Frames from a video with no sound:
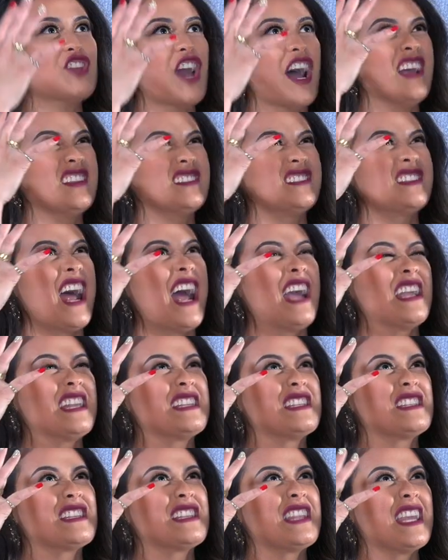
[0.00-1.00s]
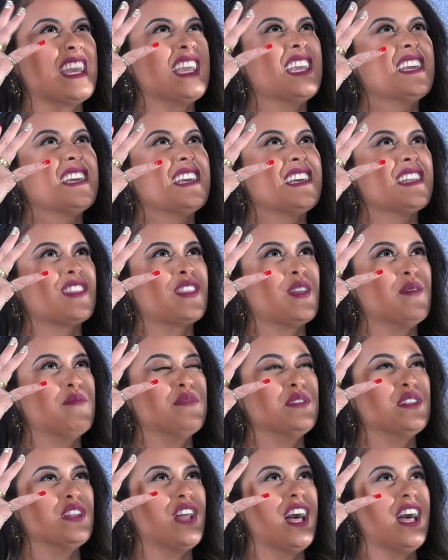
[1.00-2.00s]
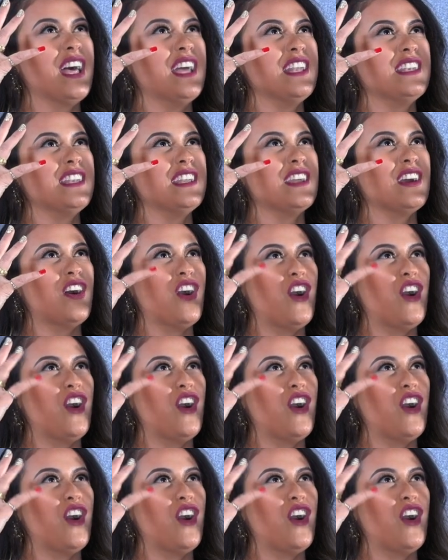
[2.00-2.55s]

I think the blood